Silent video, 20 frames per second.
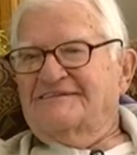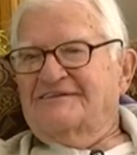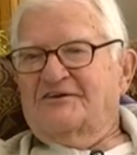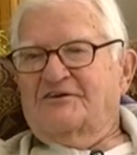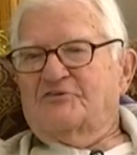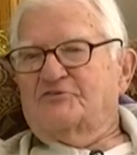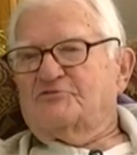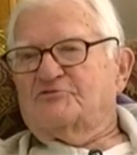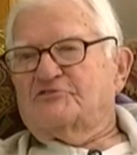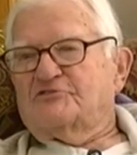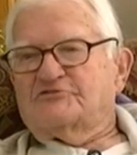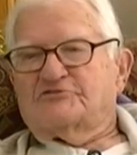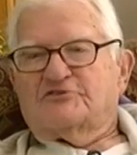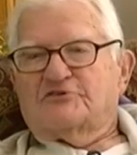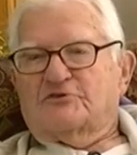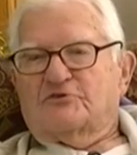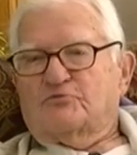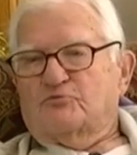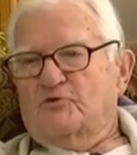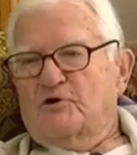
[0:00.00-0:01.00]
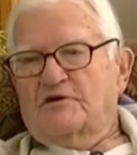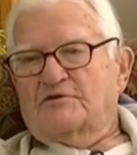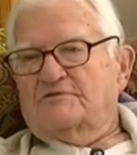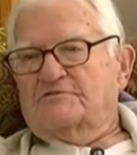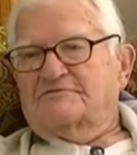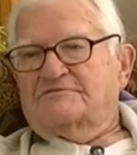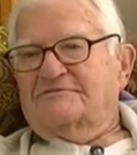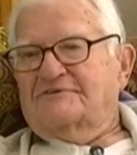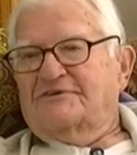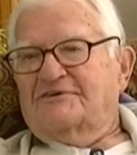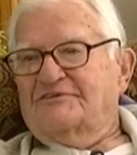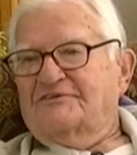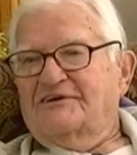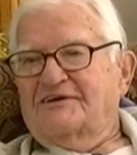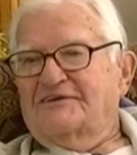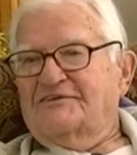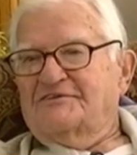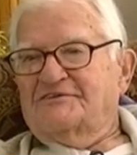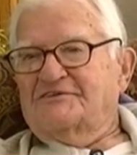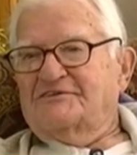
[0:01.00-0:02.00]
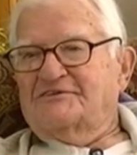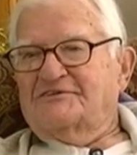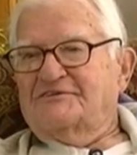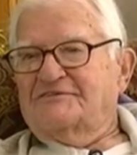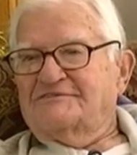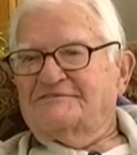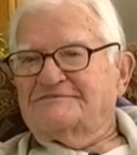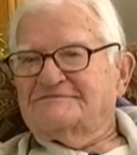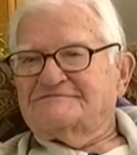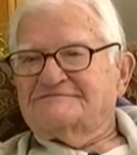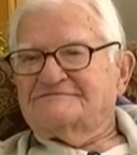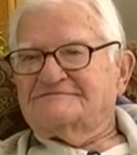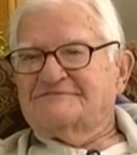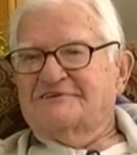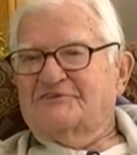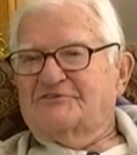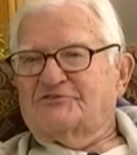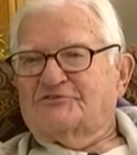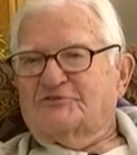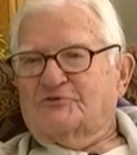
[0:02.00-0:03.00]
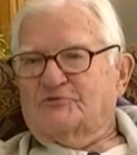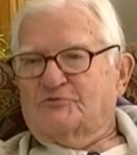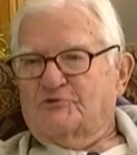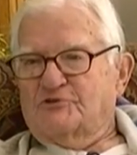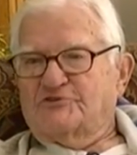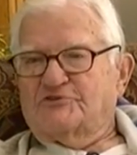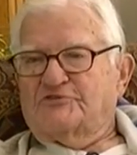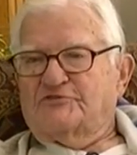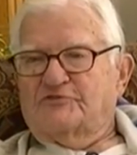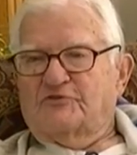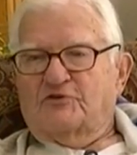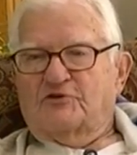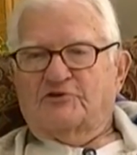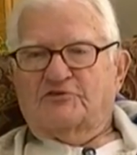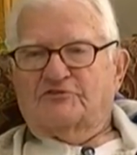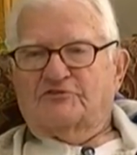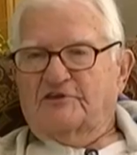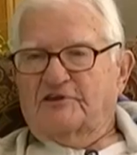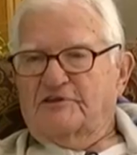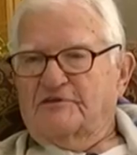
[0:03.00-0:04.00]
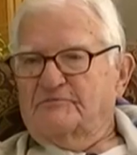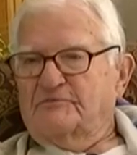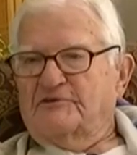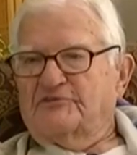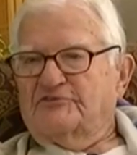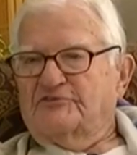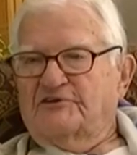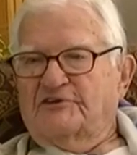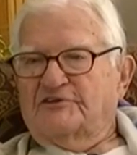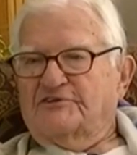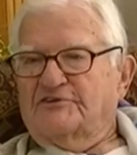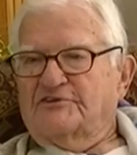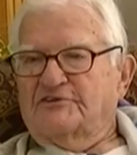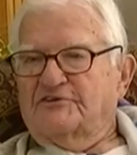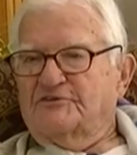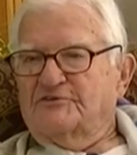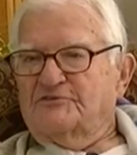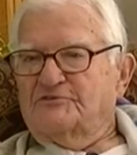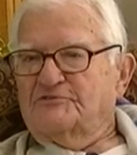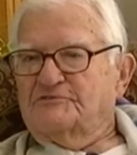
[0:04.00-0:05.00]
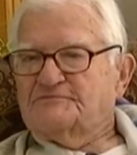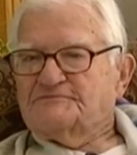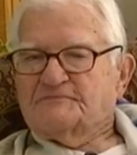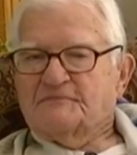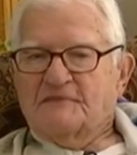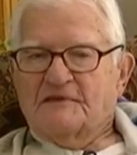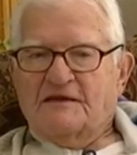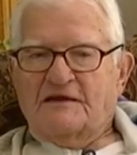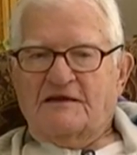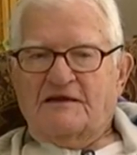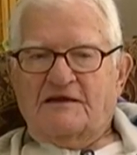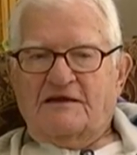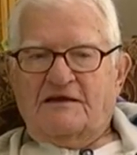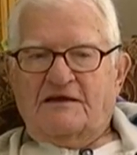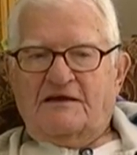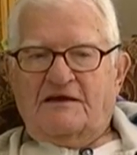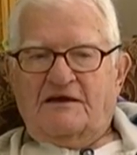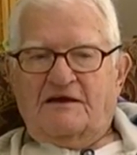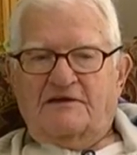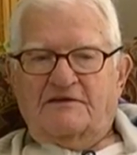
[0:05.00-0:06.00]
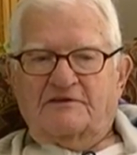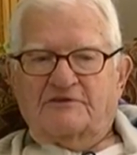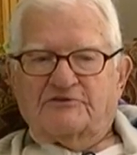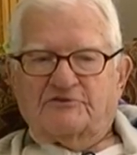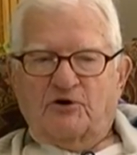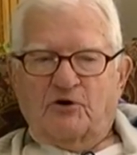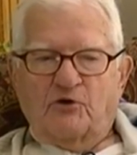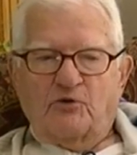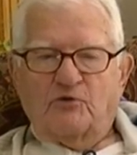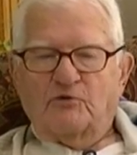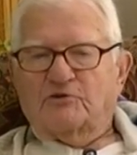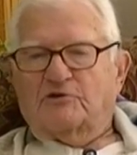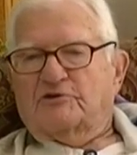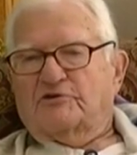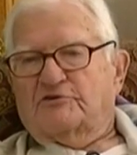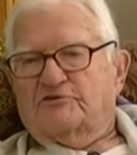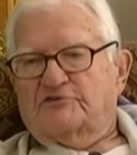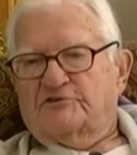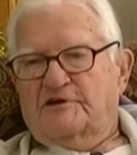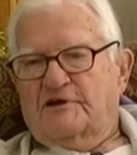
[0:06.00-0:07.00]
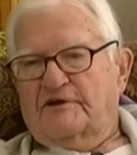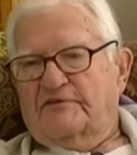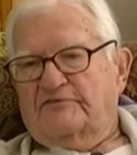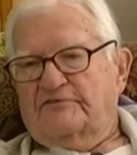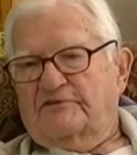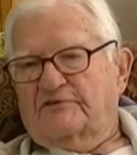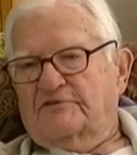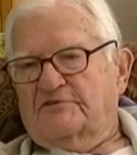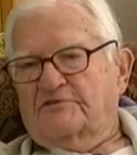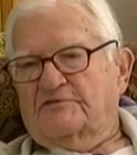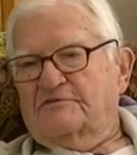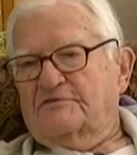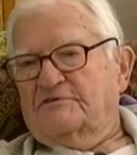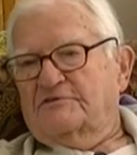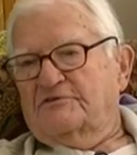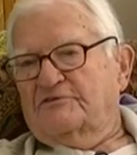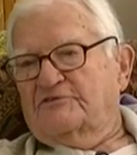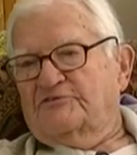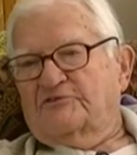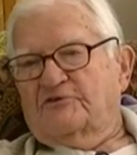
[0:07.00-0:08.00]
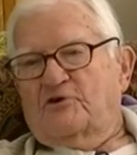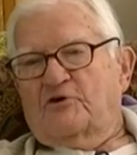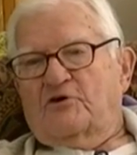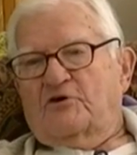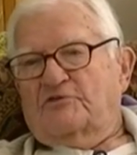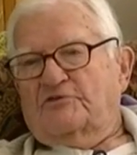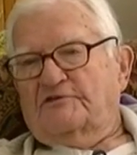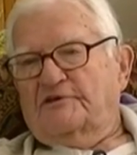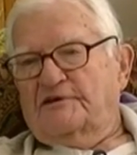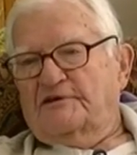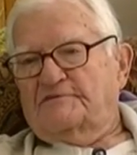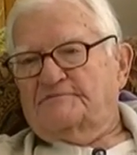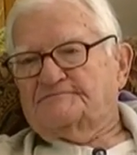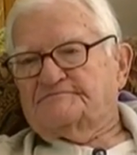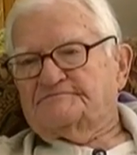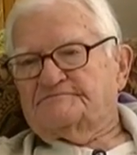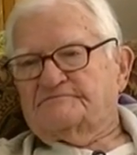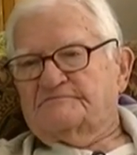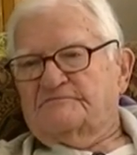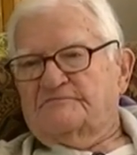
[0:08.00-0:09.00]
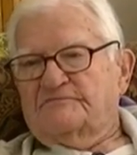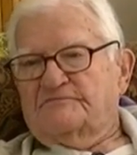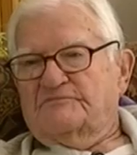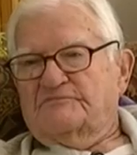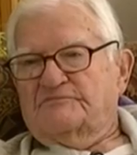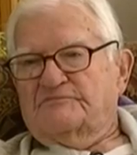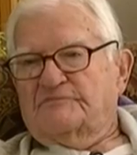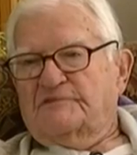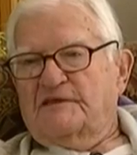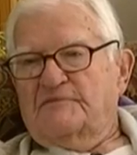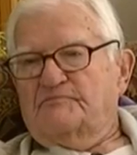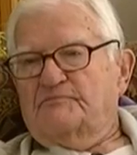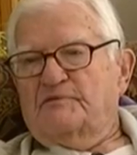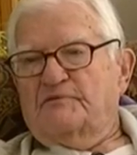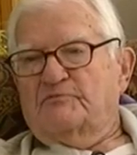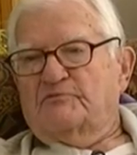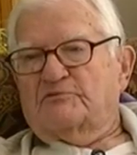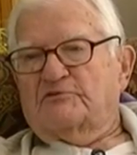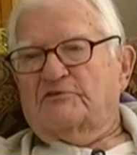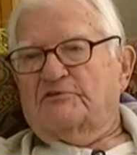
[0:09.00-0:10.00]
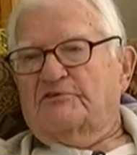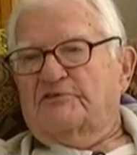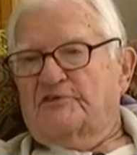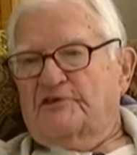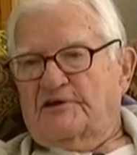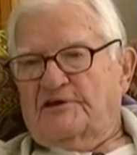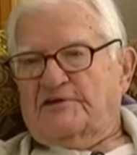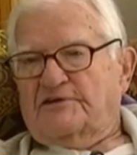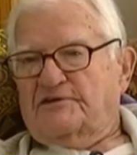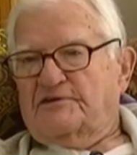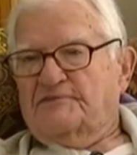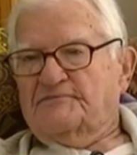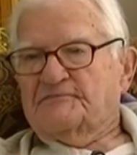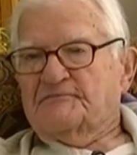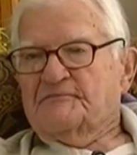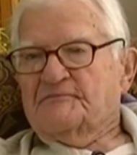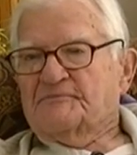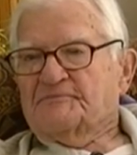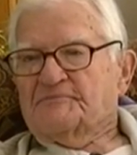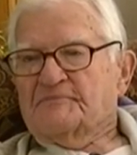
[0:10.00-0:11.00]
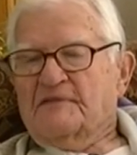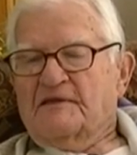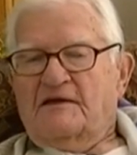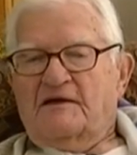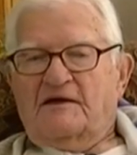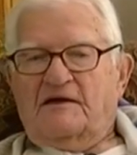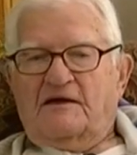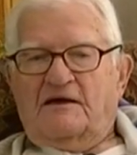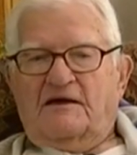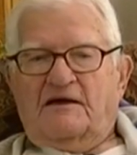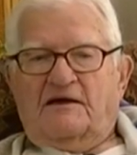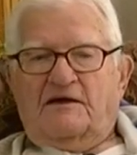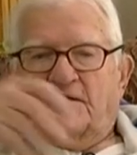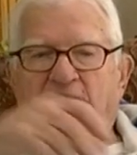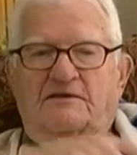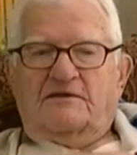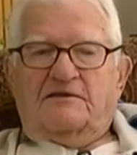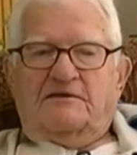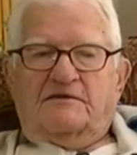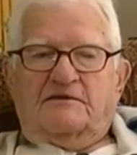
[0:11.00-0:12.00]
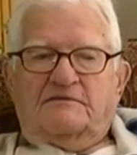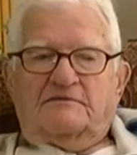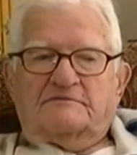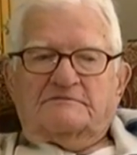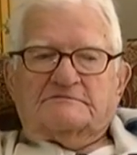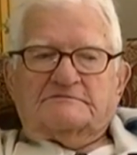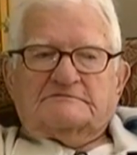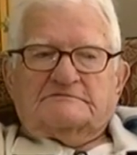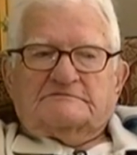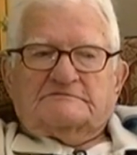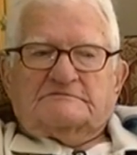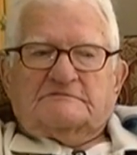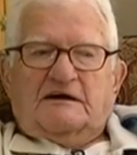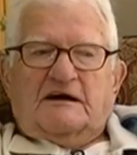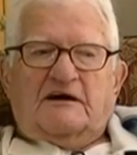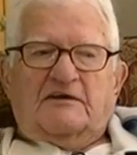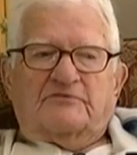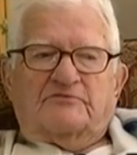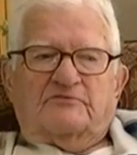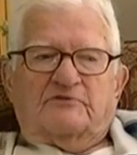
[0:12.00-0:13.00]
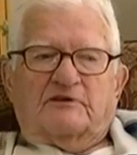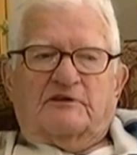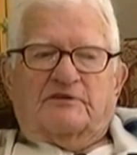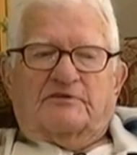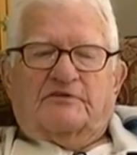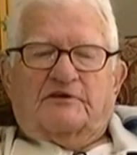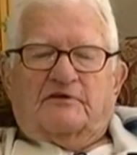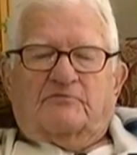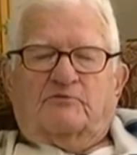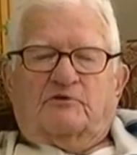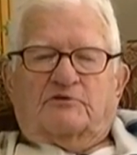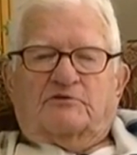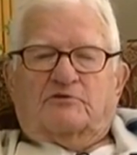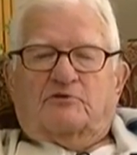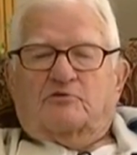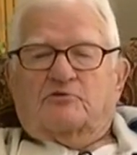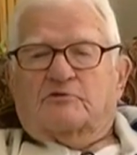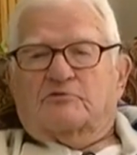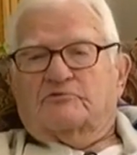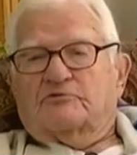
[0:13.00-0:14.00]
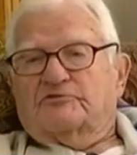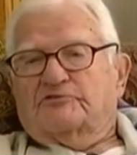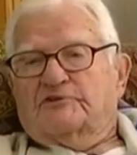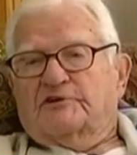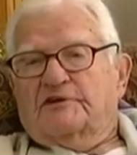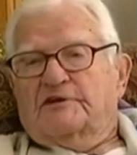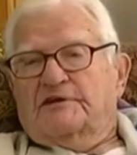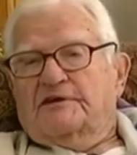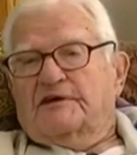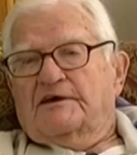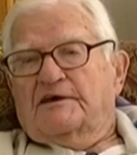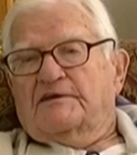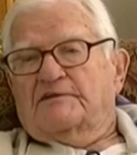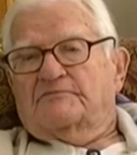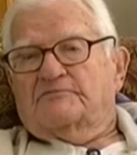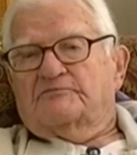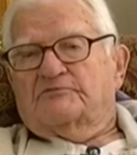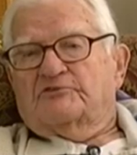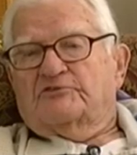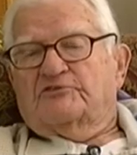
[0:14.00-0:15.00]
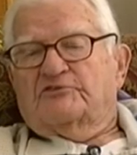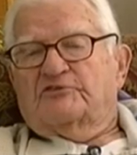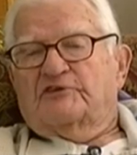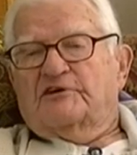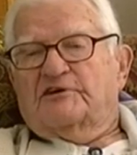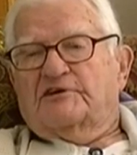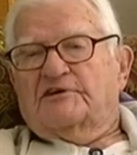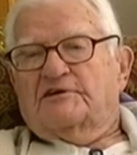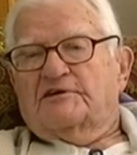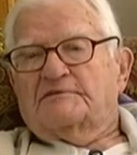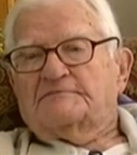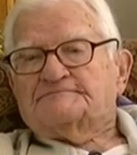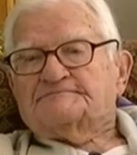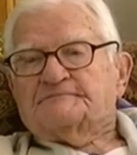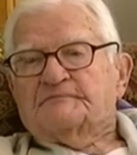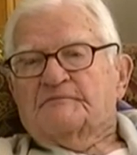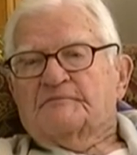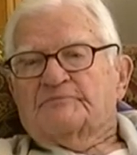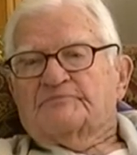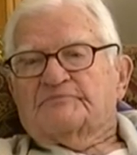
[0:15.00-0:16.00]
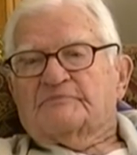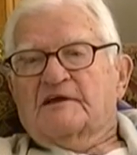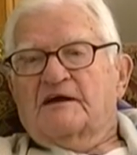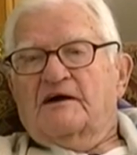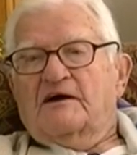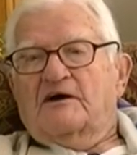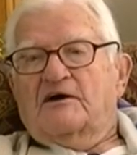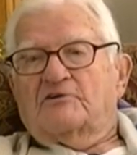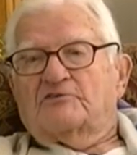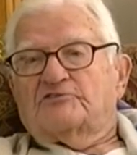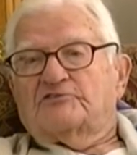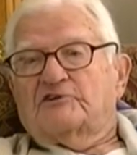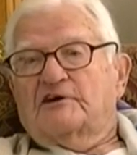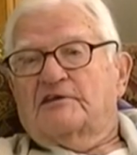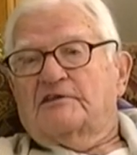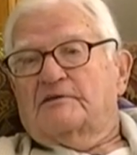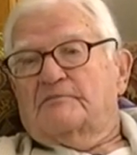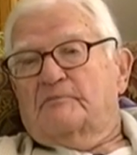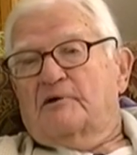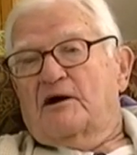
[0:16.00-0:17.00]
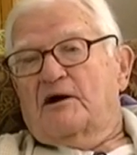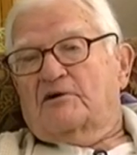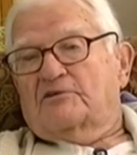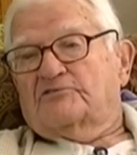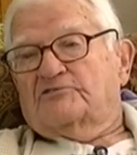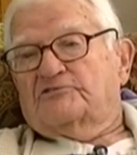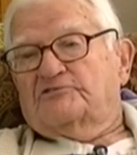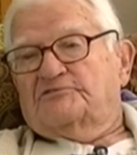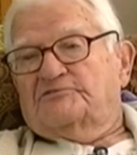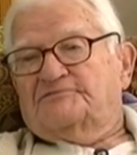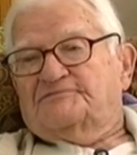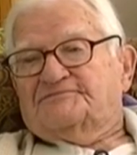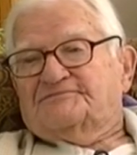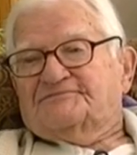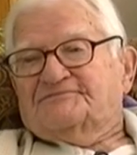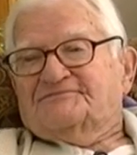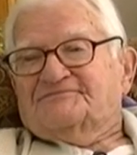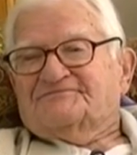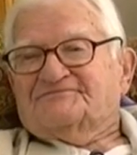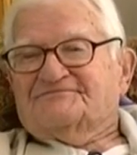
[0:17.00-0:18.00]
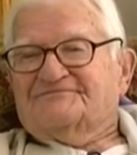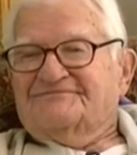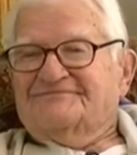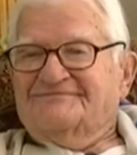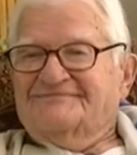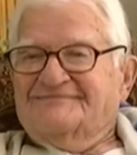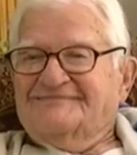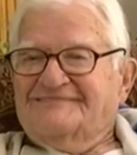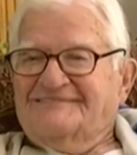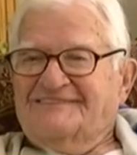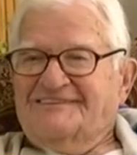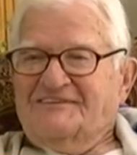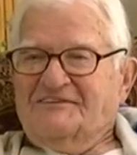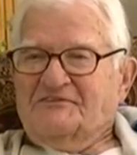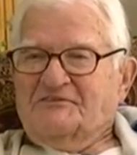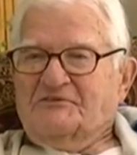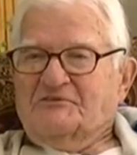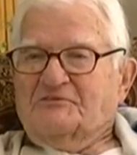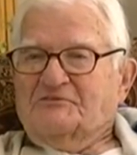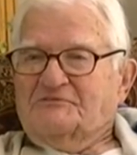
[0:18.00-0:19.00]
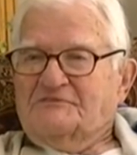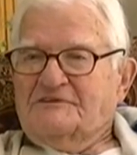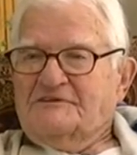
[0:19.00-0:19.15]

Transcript: Are you just in a rut on that, you know? Is there a reason for it? the best thing to do? And his whole dear staff letter is on that. Teach people to think. And I really think what Lauren was getting at was think outside the box, you know.